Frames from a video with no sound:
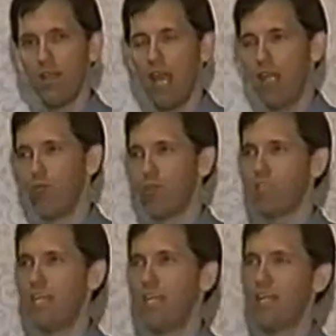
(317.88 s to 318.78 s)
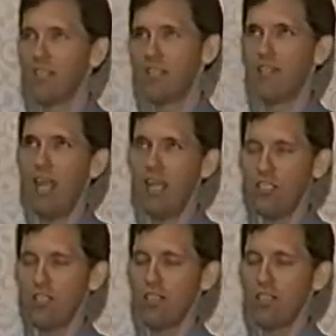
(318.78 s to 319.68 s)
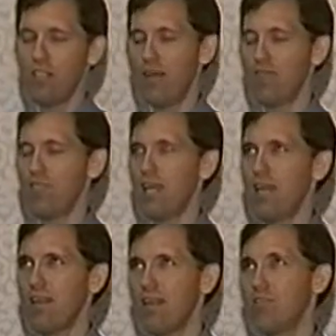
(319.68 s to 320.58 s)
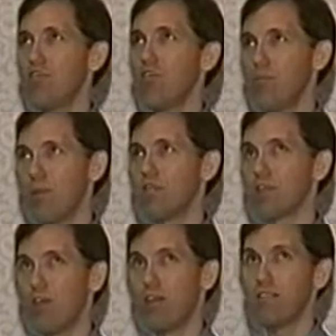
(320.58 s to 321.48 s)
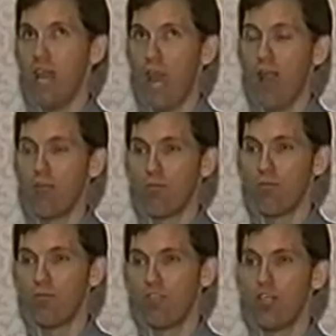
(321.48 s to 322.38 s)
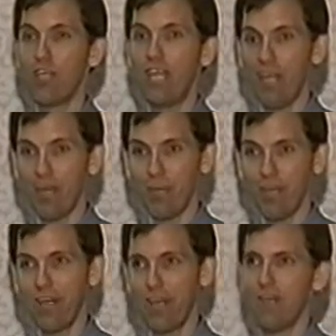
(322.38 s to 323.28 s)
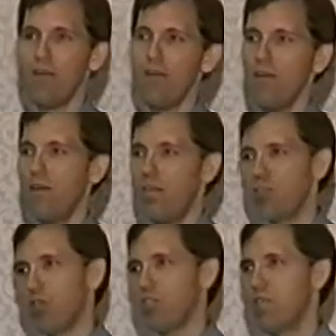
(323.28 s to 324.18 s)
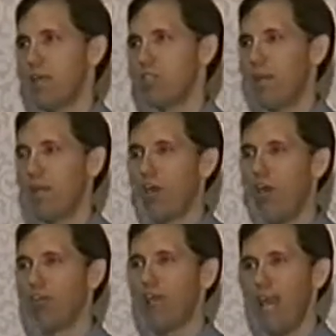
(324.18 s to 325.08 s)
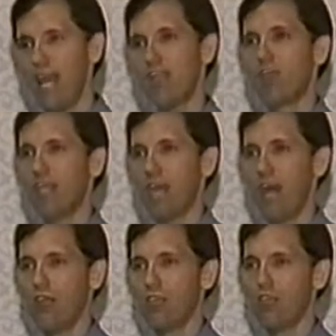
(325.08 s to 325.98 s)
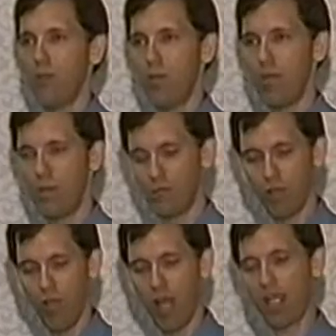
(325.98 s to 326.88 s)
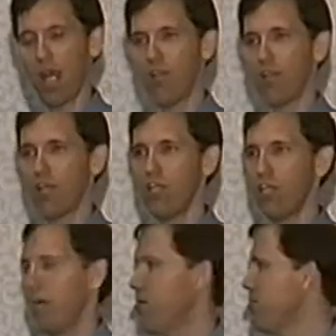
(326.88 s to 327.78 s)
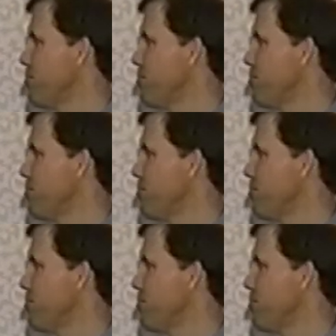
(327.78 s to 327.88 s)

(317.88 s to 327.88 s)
And the real estate agent doesn't have to say, that's 30 minutes across town. You're killing me here. And so instead of spending all day looking at houses, you may be able to knock it out in a lunch hour.